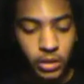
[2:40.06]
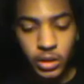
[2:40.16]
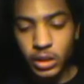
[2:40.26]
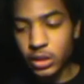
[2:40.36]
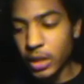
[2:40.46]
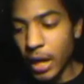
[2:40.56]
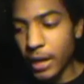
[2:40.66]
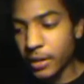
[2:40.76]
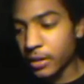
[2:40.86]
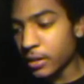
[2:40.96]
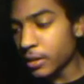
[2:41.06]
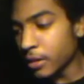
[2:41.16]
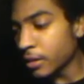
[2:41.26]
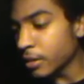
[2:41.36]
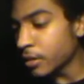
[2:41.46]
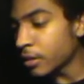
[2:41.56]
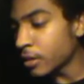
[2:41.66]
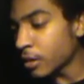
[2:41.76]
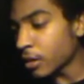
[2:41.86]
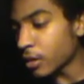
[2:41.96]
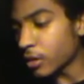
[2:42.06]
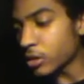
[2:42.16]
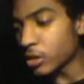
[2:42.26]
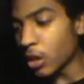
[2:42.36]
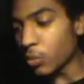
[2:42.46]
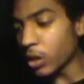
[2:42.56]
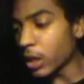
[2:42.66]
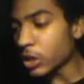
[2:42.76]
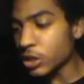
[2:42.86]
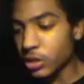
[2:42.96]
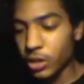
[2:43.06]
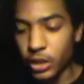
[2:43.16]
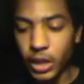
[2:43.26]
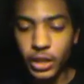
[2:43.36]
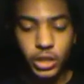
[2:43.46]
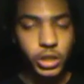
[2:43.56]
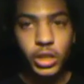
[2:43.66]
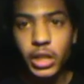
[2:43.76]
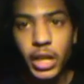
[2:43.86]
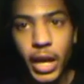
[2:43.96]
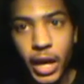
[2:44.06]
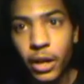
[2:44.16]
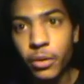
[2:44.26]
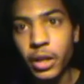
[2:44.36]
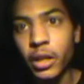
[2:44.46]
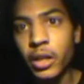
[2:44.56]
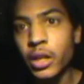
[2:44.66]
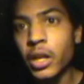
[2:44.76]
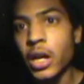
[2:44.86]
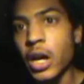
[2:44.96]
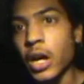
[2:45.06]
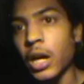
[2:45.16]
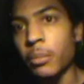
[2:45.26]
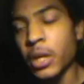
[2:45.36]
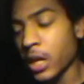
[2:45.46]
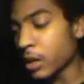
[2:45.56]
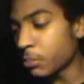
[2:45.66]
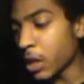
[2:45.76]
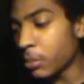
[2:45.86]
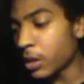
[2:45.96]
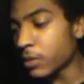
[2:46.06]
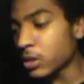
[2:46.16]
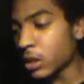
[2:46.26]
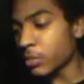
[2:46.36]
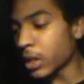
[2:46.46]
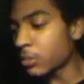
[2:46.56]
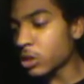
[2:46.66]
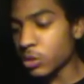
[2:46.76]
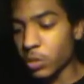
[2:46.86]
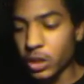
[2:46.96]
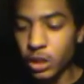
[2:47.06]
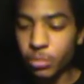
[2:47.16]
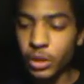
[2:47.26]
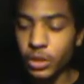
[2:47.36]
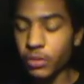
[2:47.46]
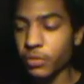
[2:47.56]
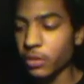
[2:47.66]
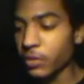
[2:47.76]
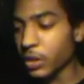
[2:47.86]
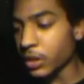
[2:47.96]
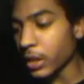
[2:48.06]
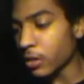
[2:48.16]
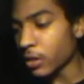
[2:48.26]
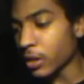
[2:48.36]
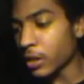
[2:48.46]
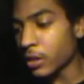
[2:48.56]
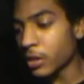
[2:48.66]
It's not, there's no rush. You're just going to get angry, and maybe even sometimes just work on putting your front finger down on it,